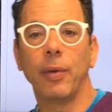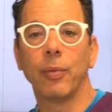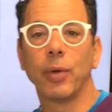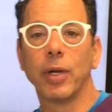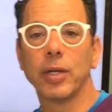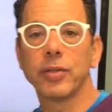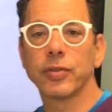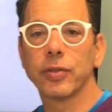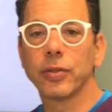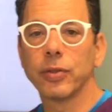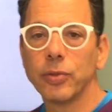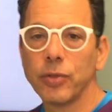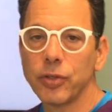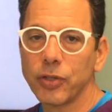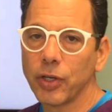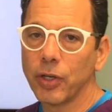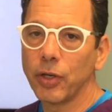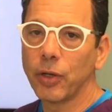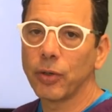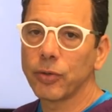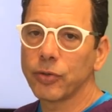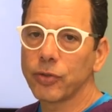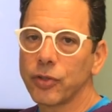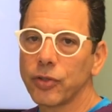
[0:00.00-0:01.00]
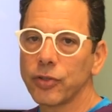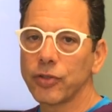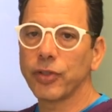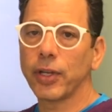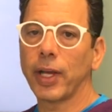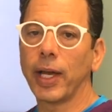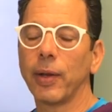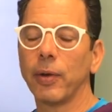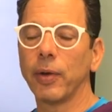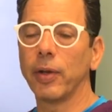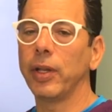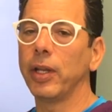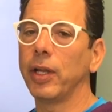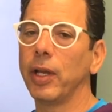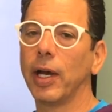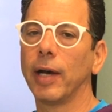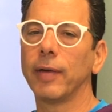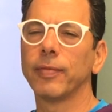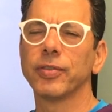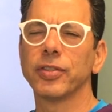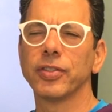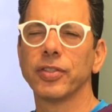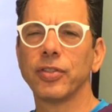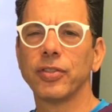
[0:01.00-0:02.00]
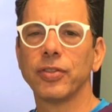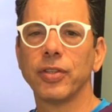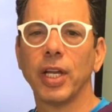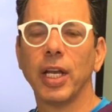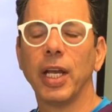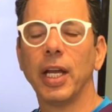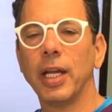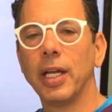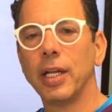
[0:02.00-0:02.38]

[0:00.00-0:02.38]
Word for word: resolution ultrasound in the office